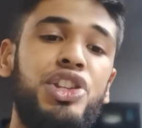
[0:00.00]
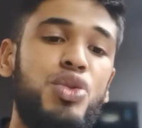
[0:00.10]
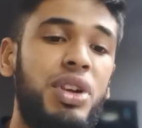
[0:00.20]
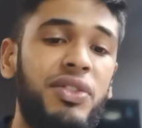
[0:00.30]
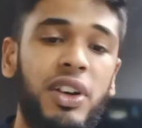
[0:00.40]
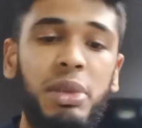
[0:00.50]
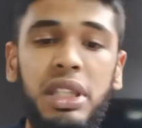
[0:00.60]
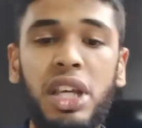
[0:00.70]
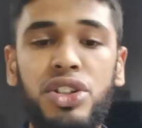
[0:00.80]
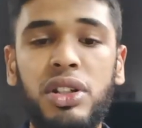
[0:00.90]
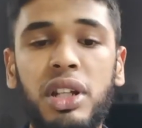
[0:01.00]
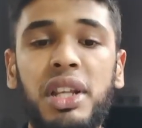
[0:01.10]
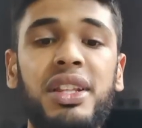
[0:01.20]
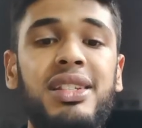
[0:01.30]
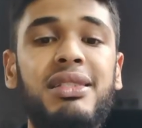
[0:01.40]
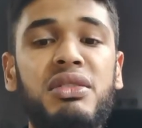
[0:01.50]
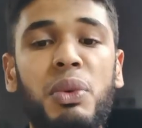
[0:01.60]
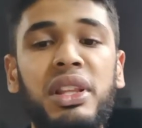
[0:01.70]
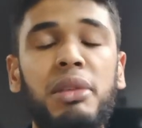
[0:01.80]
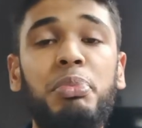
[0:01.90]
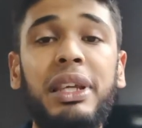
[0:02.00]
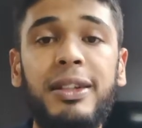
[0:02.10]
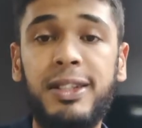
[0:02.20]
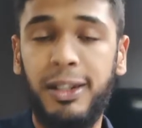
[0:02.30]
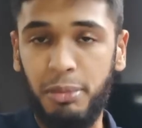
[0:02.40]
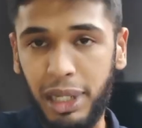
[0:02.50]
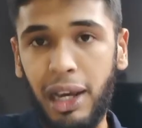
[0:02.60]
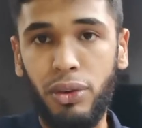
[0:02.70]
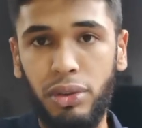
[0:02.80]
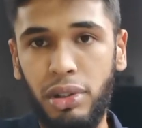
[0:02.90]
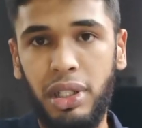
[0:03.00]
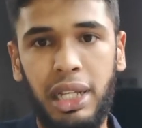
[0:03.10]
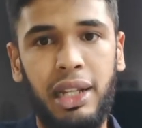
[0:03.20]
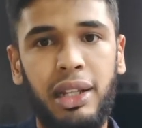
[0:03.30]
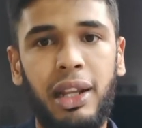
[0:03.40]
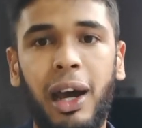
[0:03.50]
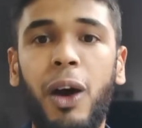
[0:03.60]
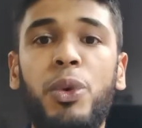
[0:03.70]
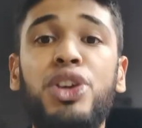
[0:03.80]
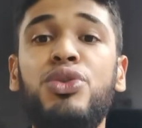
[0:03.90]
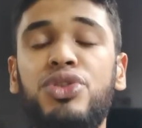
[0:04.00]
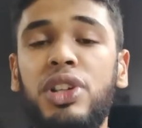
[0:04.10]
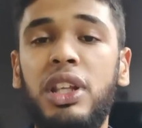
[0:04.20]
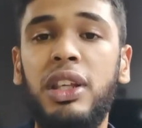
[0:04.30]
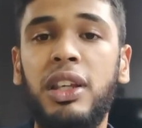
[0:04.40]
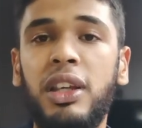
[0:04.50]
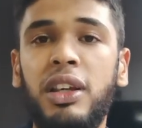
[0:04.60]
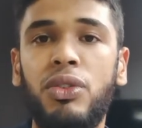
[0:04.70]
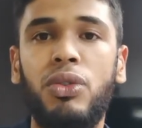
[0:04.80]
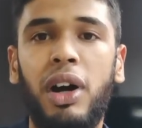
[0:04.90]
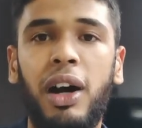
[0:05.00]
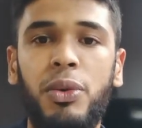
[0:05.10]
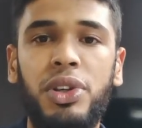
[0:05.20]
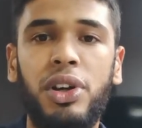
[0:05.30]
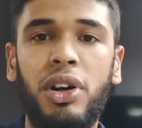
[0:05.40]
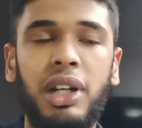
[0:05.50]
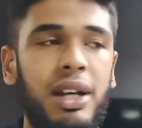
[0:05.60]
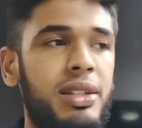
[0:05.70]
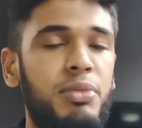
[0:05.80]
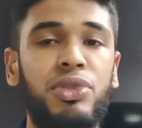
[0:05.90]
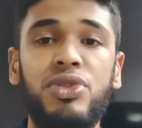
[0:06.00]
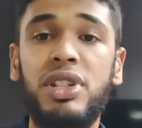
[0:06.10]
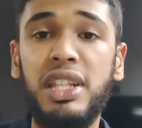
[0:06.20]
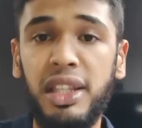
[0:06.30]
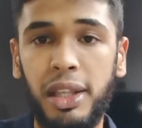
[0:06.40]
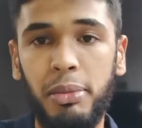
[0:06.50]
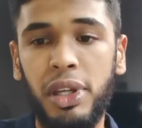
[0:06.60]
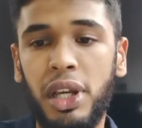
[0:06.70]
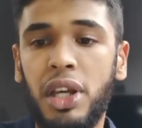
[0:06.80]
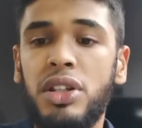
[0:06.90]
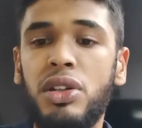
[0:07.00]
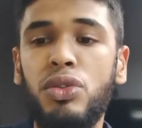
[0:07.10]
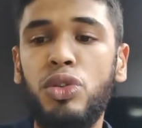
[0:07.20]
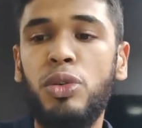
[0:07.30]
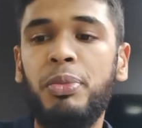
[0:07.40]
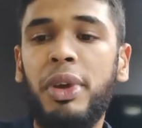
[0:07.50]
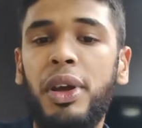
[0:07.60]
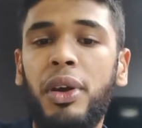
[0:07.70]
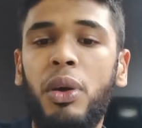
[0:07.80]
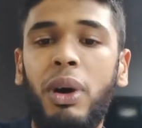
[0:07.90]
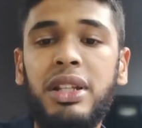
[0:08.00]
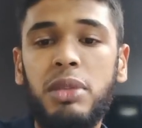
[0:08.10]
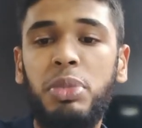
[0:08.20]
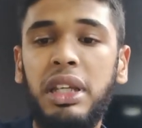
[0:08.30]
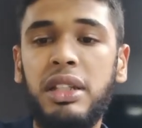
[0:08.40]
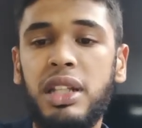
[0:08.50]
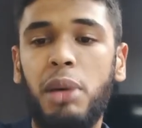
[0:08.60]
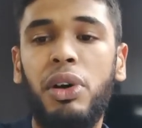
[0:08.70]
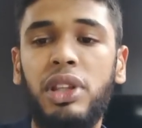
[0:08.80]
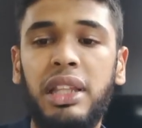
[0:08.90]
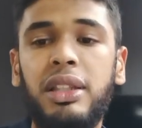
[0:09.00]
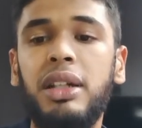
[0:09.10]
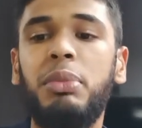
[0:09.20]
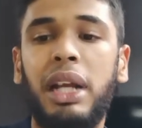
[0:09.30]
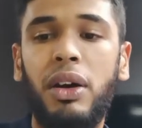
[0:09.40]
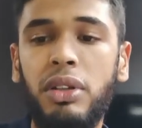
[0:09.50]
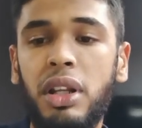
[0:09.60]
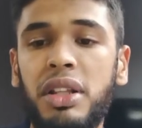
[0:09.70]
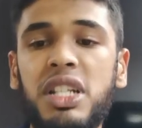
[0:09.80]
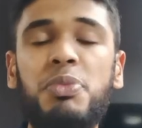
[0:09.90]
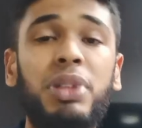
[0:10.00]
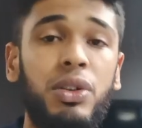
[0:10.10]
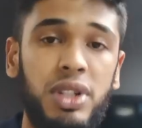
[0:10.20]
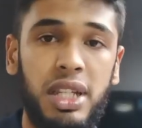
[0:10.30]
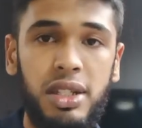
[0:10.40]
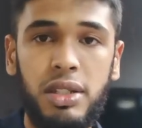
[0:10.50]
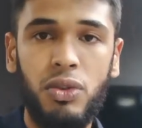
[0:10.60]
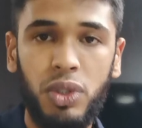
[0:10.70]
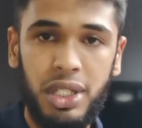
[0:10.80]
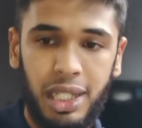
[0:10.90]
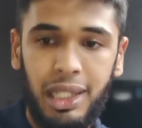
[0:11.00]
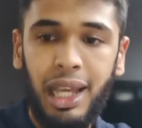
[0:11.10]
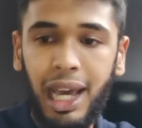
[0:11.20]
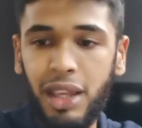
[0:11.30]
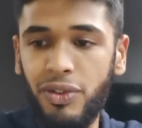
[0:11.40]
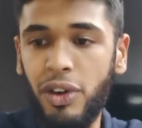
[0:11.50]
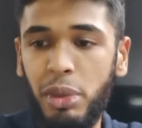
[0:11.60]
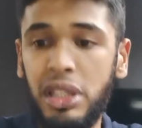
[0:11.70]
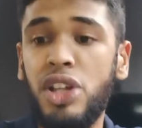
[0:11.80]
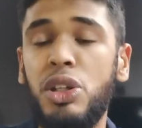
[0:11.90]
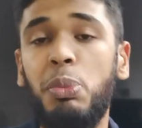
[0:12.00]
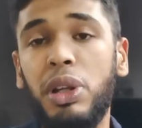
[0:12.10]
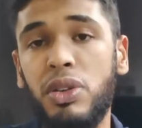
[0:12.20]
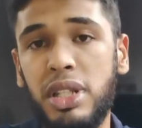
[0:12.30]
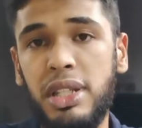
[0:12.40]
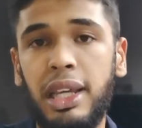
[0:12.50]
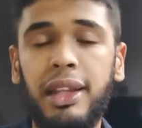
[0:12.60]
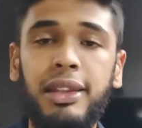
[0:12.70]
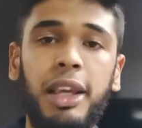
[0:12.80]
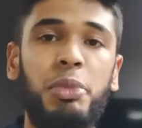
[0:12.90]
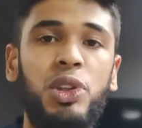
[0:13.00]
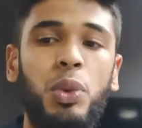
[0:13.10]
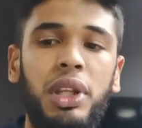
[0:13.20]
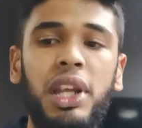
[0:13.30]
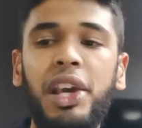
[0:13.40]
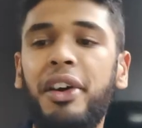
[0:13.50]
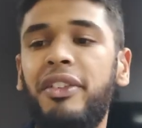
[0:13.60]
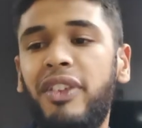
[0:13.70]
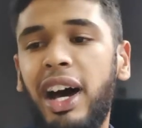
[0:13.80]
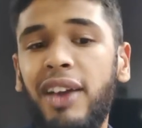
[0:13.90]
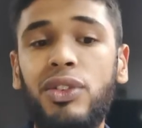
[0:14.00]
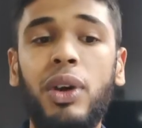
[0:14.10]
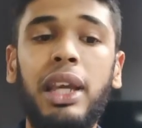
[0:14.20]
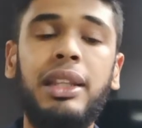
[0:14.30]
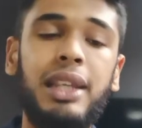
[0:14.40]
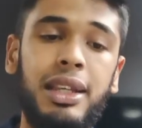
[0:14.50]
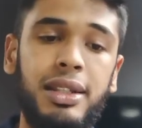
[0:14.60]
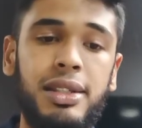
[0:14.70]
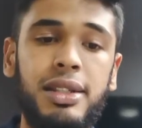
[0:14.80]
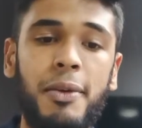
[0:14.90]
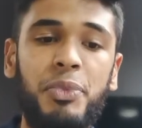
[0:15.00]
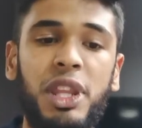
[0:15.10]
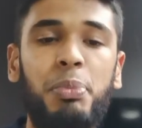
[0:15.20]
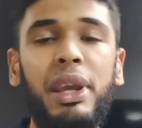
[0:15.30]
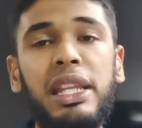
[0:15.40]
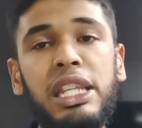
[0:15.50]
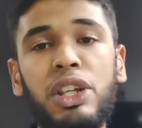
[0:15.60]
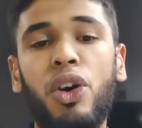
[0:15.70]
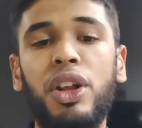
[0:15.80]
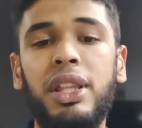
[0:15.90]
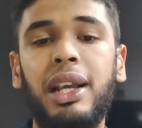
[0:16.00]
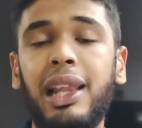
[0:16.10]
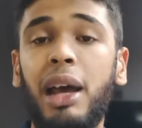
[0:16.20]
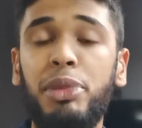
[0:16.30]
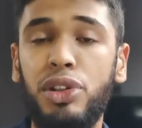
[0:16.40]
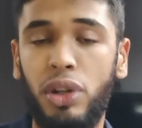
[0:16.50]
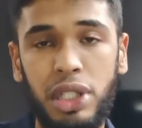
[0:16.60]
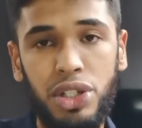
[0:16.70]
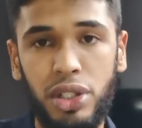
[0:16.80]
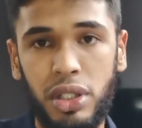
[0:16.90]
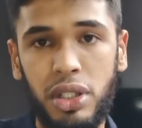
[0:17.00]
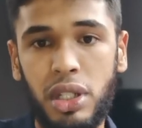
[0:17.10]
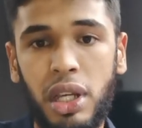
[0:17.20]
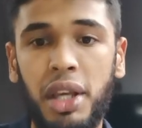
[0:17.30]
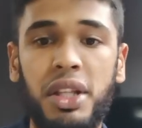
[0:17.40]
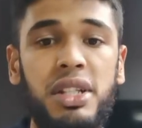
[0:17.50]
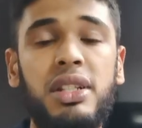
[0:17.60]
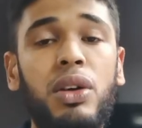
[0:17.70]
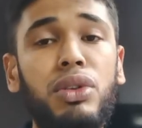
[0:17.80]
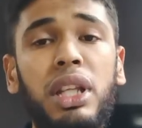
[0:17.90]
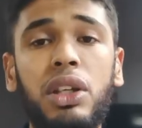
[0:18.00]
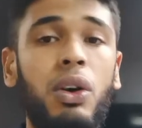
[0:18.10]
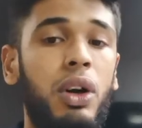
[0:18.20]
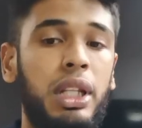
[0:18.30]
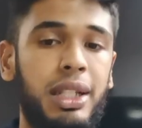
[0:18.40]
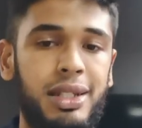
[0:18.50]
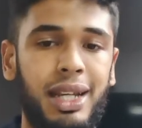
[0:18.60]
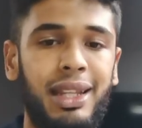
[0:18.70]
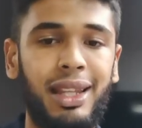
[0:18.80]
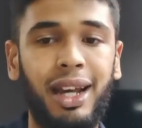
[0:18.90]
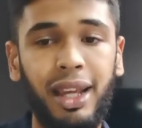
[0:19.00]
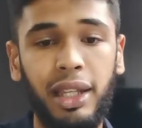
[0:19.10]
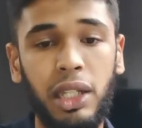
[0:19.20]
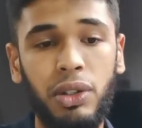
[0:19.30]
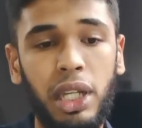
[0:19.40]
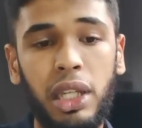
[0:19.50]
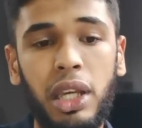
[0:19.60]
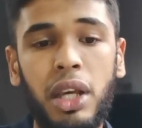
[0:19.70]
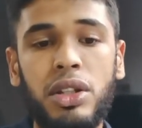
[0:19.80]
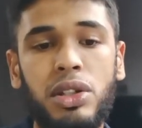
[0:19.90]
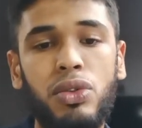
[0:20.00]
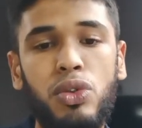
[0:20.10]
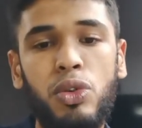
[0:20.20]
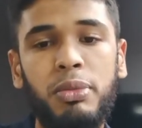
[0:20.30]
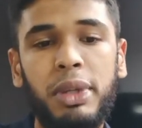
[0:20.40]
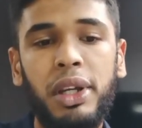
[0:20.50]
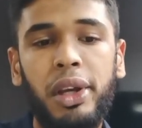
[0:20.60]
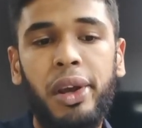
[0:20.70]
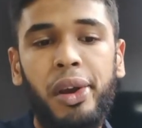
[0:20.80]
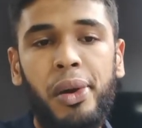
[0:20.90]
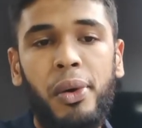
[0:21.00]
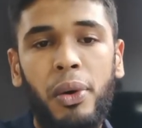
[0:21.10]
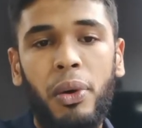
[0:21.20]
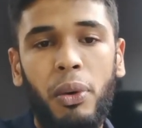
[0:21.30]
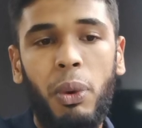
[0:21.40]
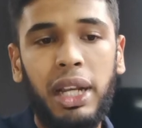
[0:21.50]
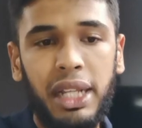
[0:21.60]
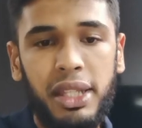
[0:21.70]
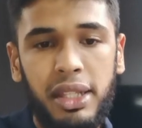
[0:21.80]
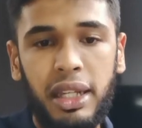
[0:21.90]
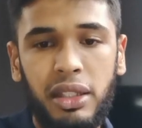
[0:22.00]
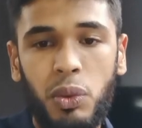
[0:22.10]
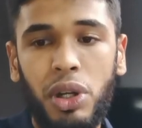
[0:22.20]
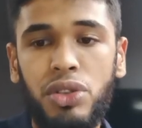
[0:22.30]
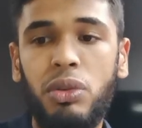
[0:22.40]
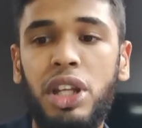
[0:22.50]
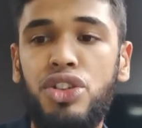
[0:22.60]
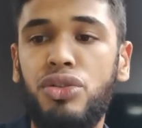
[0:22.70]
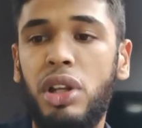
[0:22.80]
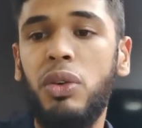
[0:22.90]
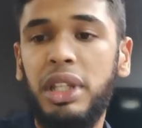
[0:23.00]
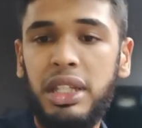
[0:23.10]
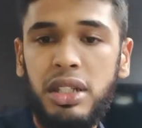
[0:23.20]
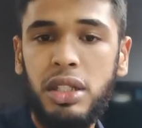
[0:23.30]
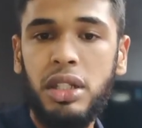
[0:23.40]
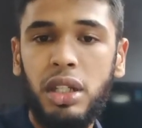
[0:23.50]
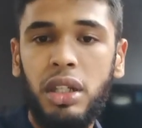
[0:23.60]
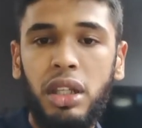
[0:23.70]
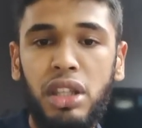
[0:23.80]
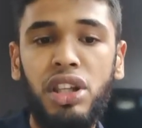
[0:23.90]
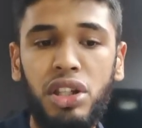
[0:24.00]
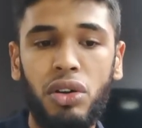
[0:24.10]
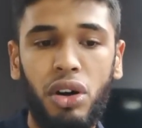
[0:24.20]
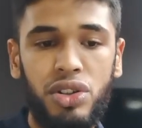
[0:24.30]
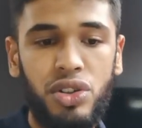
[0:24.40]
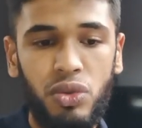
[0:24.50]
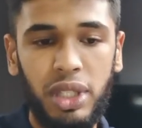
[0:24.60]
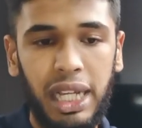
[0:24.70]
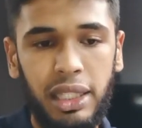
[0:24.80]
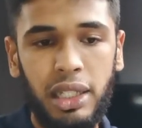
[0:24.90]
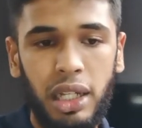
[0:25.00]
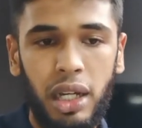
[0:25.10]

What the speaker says: during fermentation, this is when the beans turn brown, and how we are accustomed to seeing them. So once the beans come out, they turn brown. This process, or this entire fermentation process, can take between 5 to 8 days, depending on the climate conditions. This is only regarding sun drying. Okay, so one other thing I did want to let you know is, in regards to that,